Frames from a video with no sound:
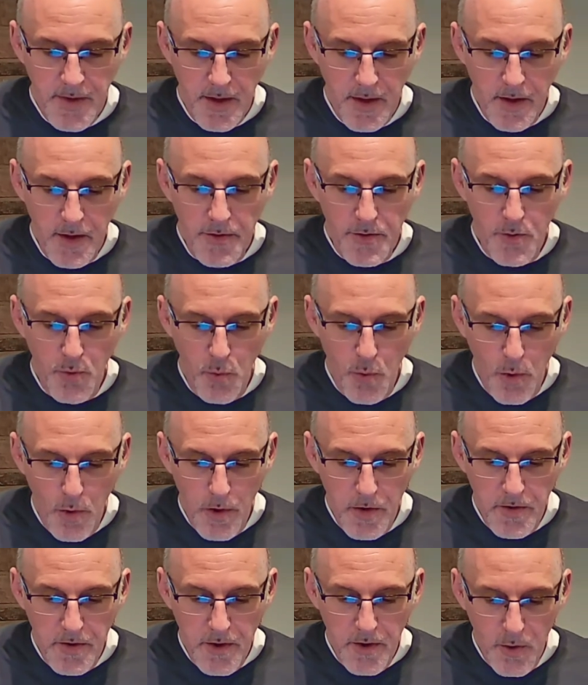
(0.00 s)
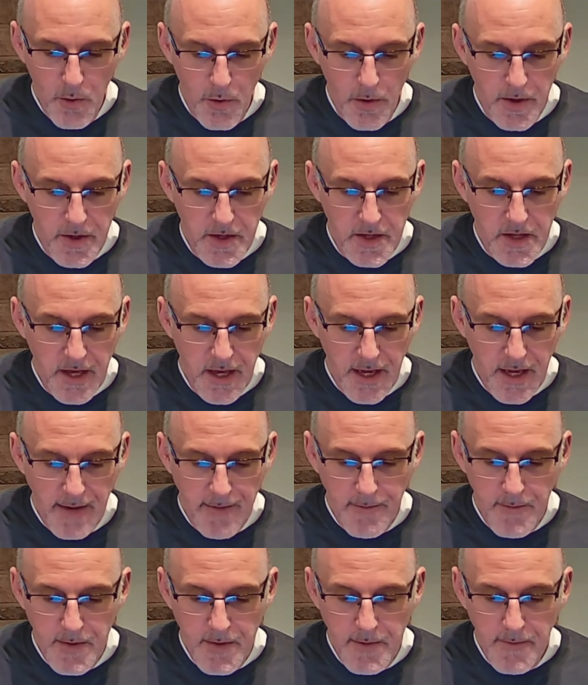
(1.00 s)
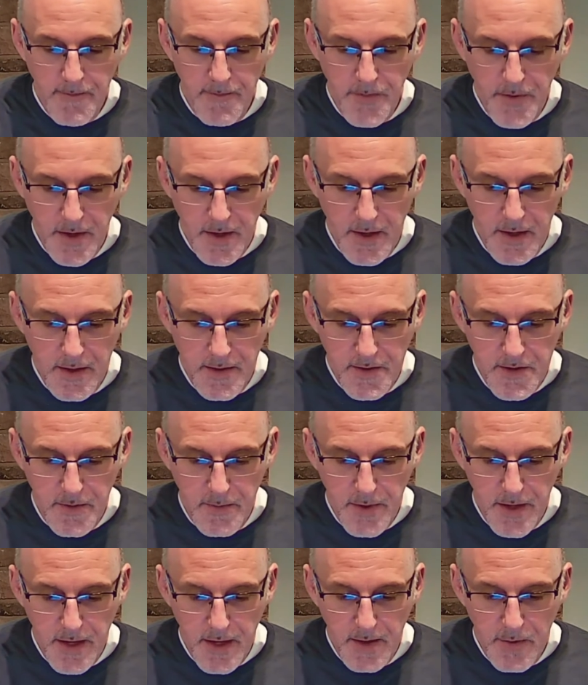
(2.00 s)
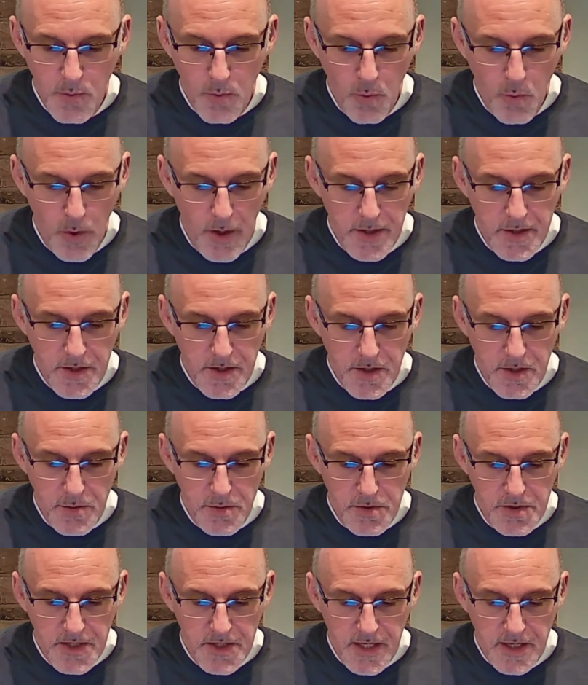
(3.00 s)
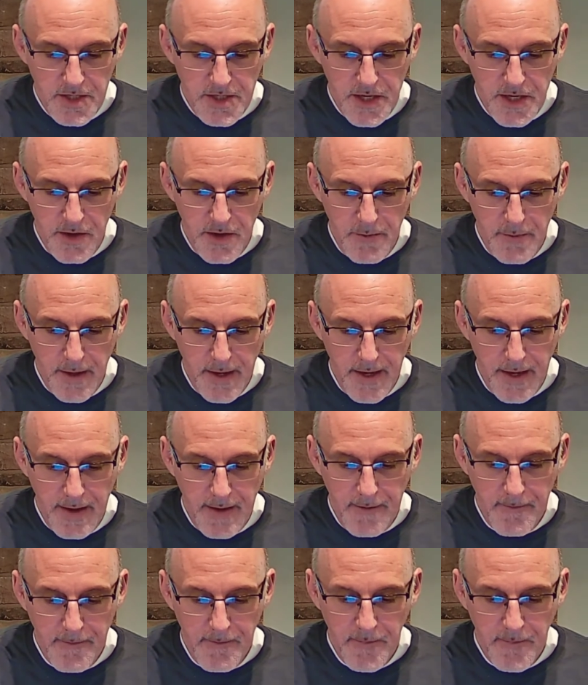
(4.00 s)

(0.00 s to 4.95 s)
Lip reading: The word of the Lord came to me. What do you see, Jeremiah?